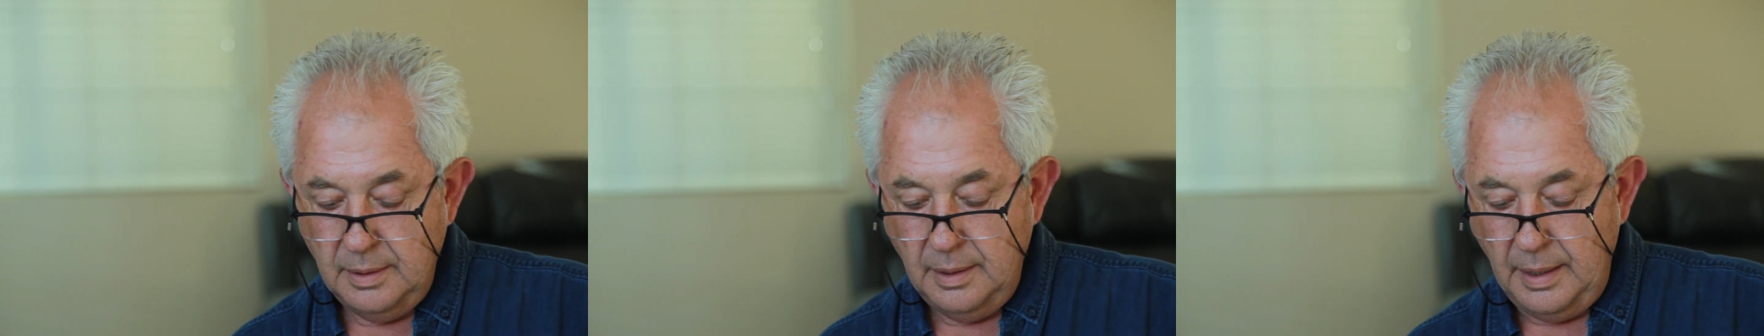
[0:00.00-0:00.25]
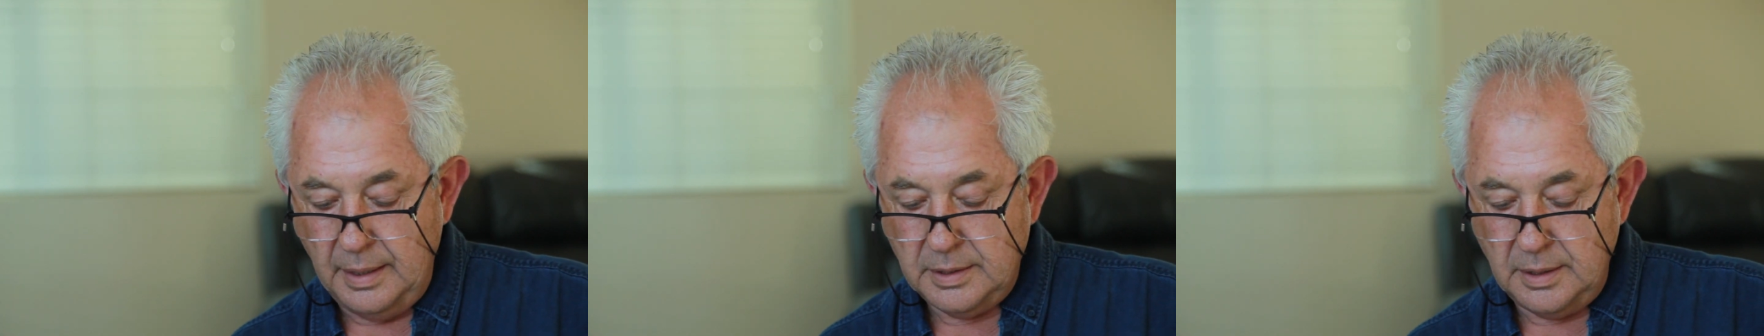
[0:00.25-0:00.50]

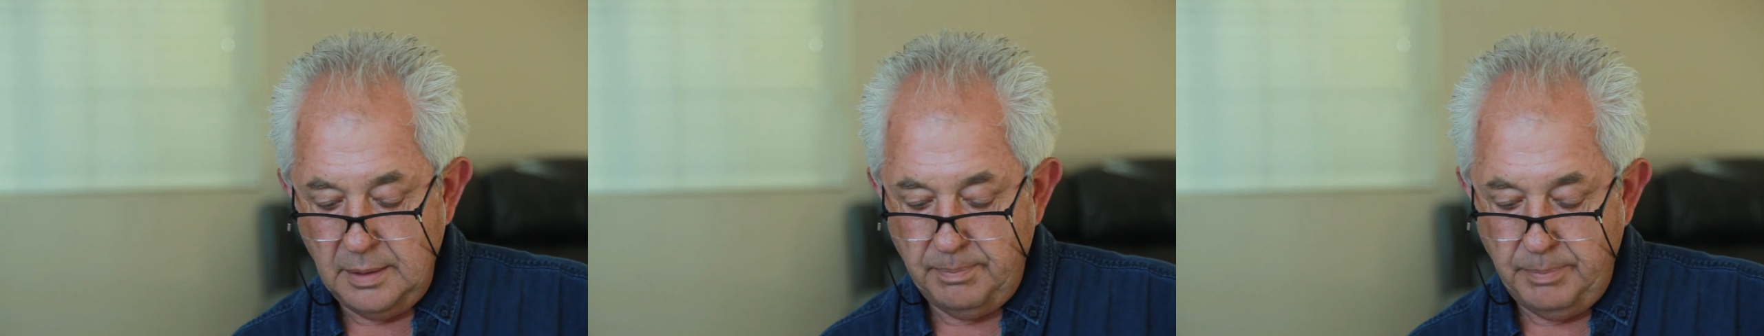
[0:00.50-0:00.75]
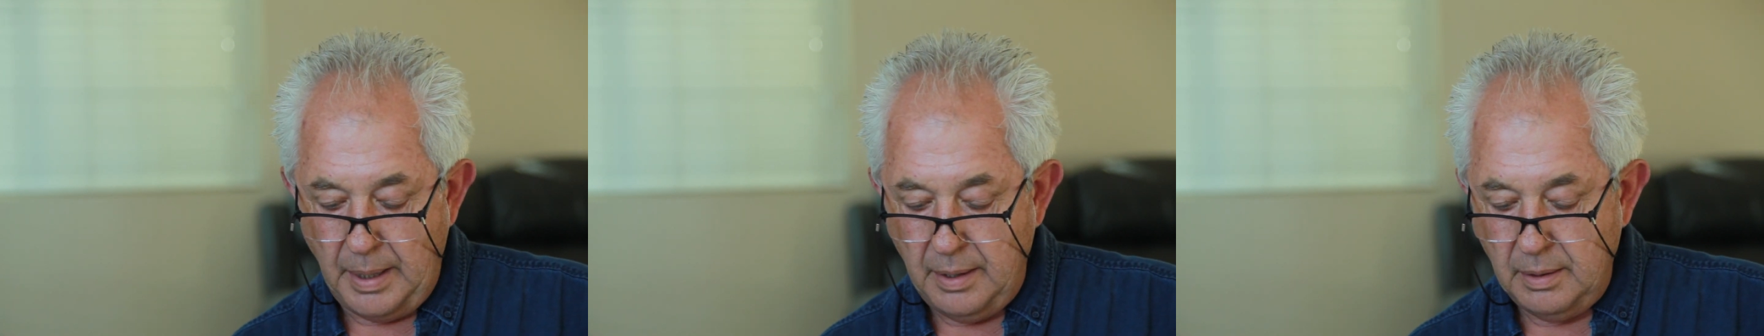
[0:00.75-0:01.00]
at an
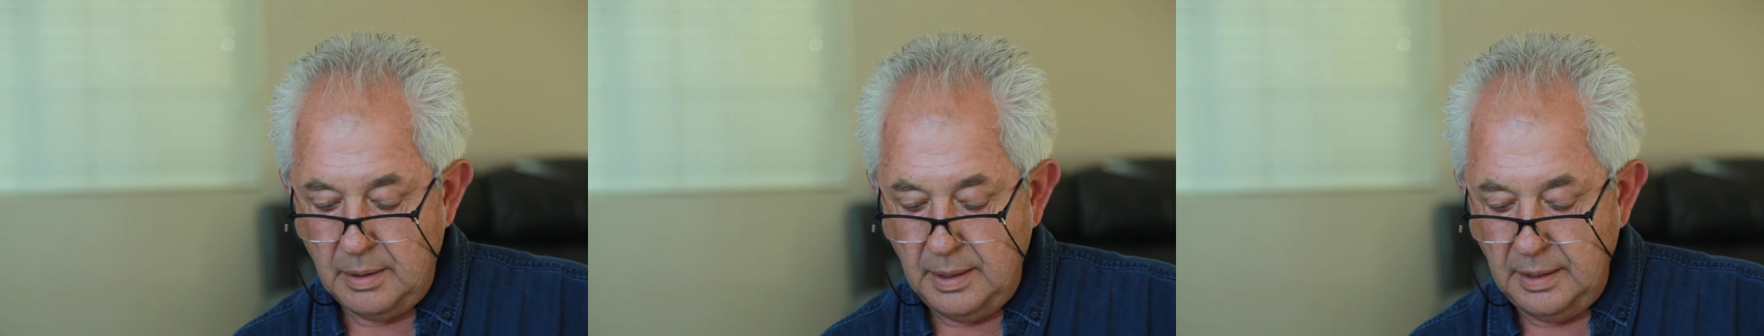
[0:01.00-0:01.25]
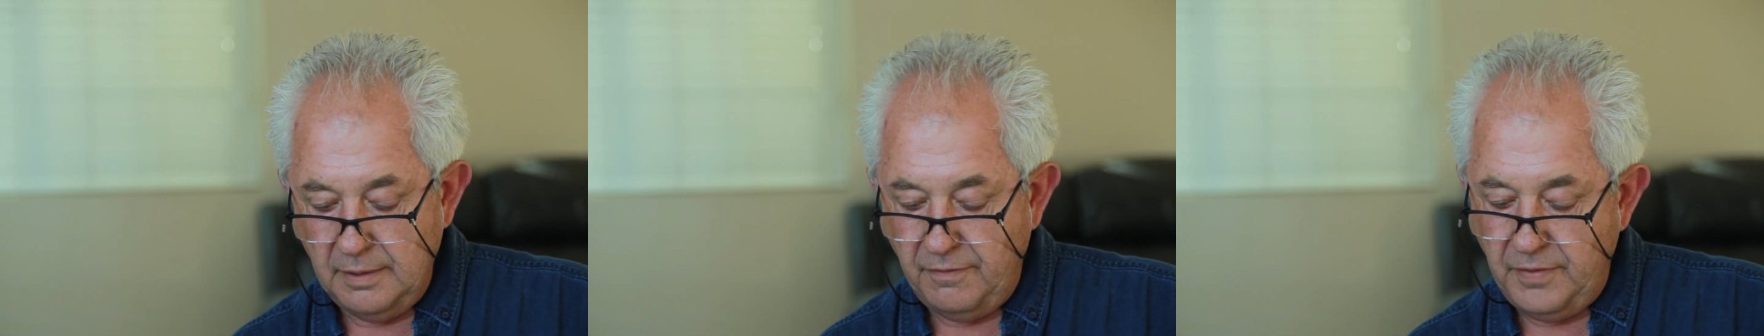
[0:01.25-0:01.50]

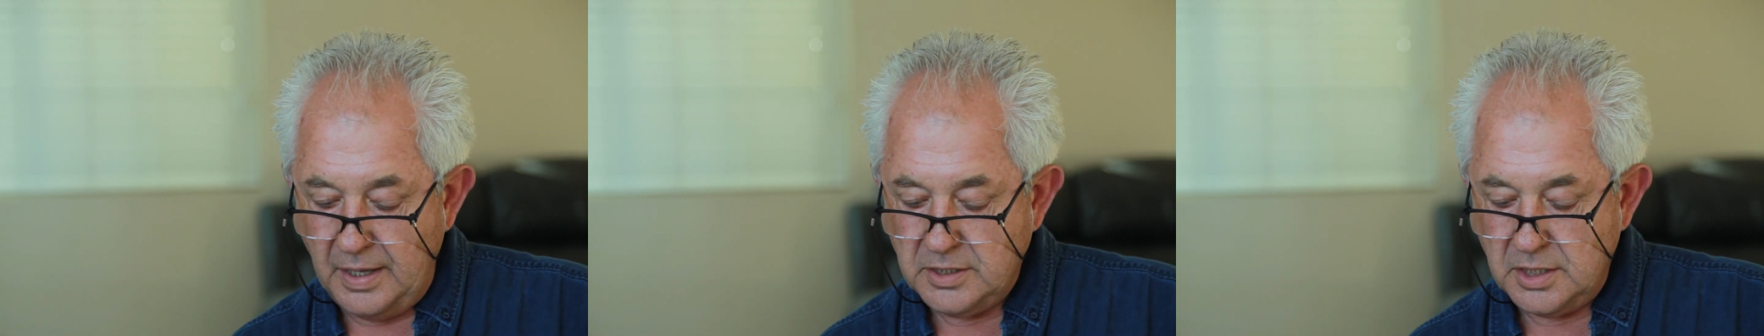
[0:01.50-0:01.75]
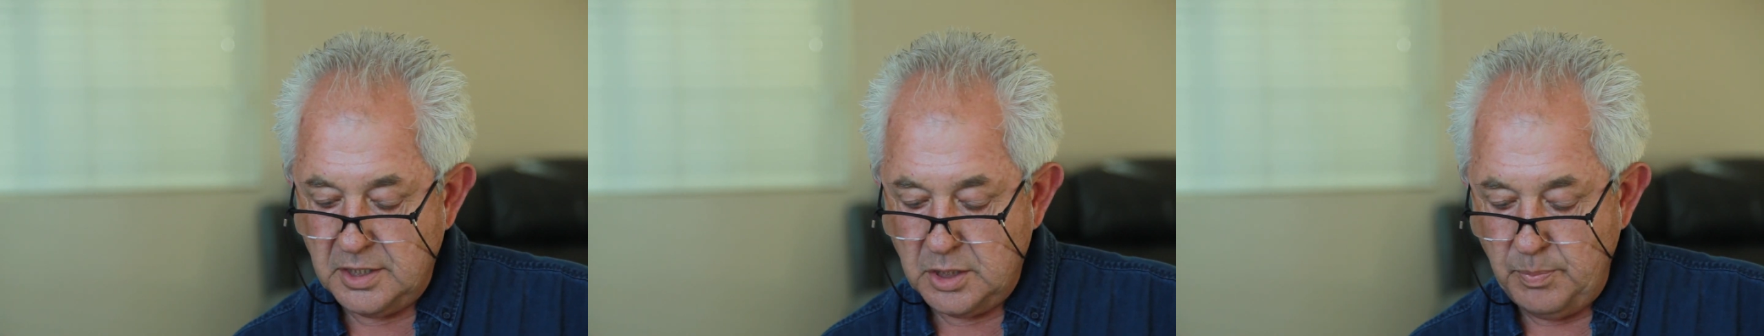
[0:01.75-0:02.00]
apparently
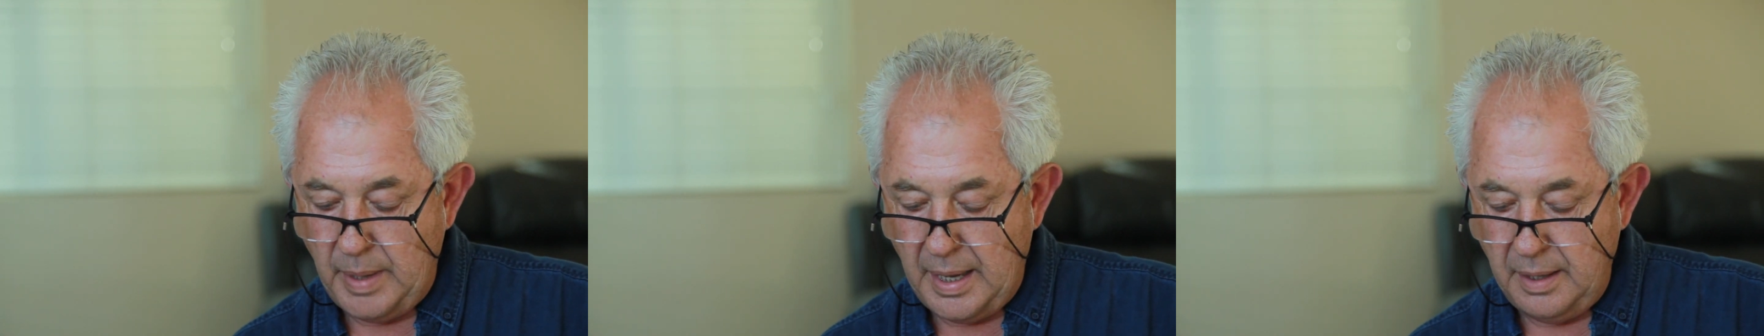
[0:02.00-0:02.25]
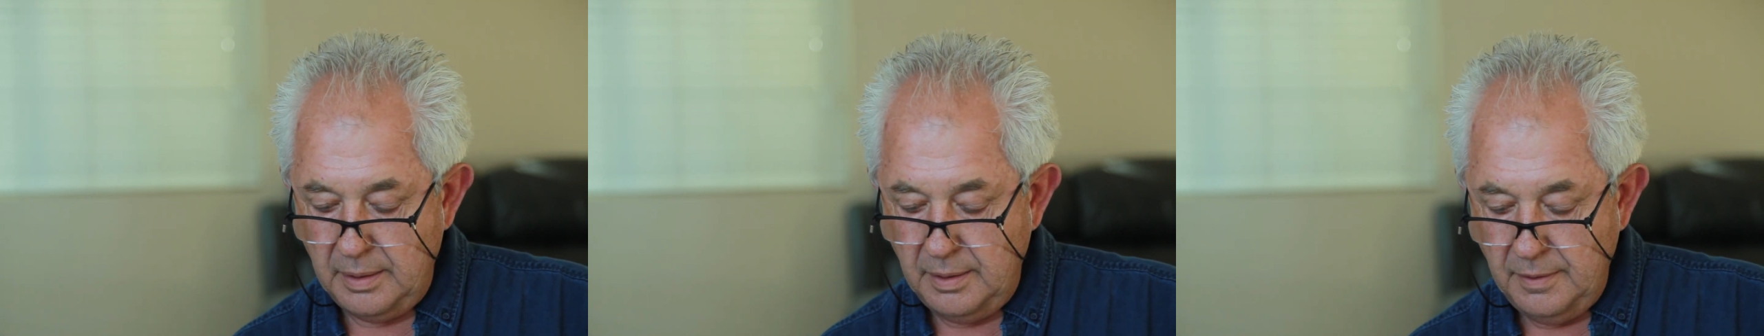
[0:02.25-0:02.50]
defenseless
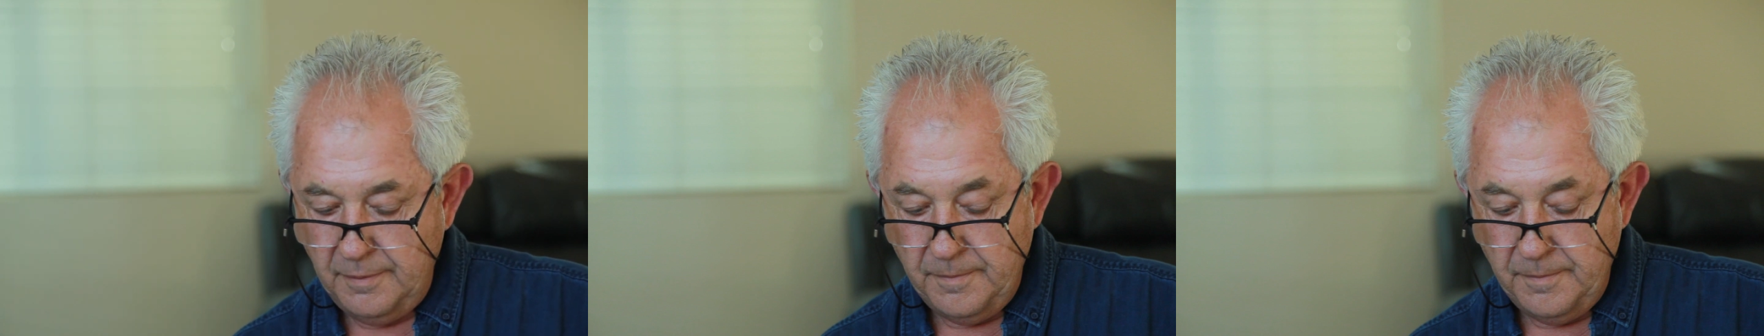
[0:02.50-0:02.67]
man